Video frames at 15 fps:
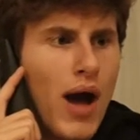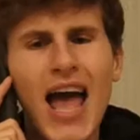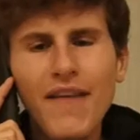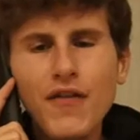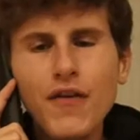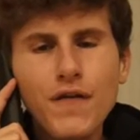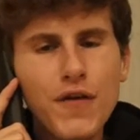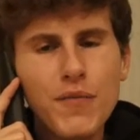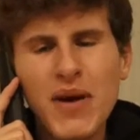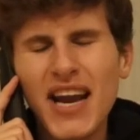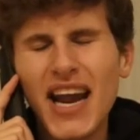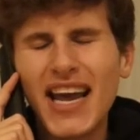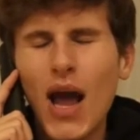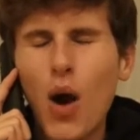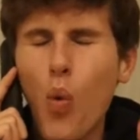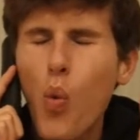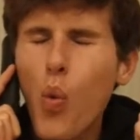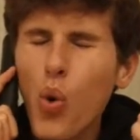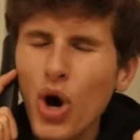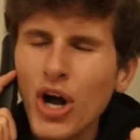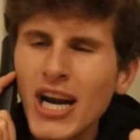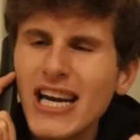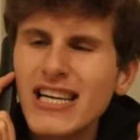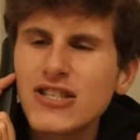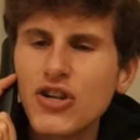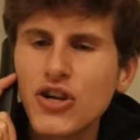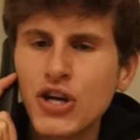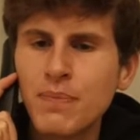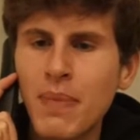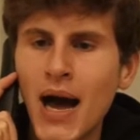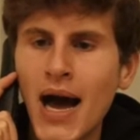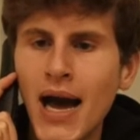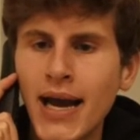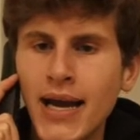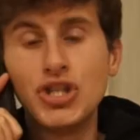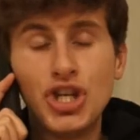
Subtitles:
Heaven forbid I get one little goodbye.